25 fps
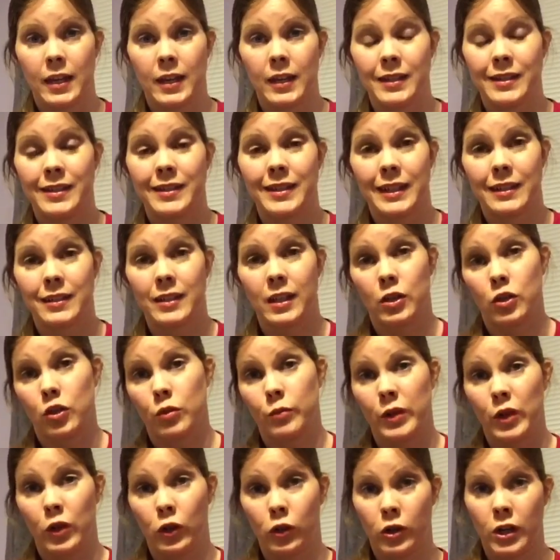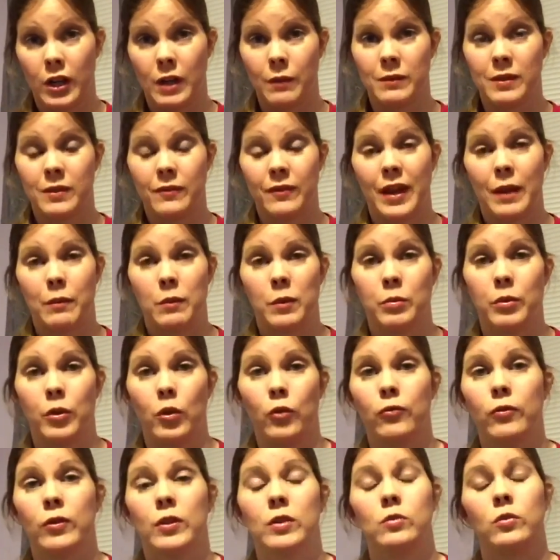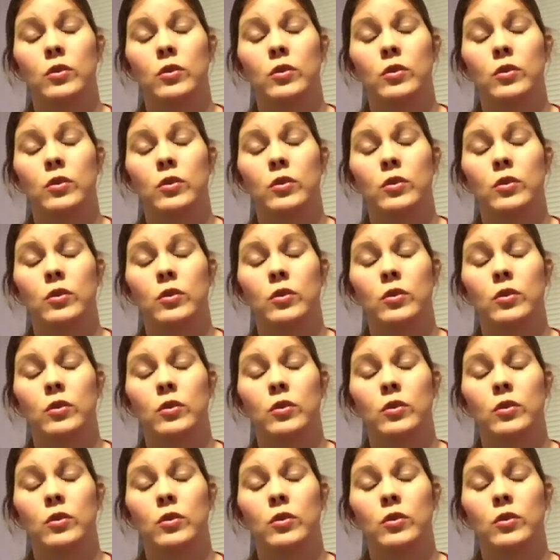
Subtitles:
600 milligrams of ibuprofen,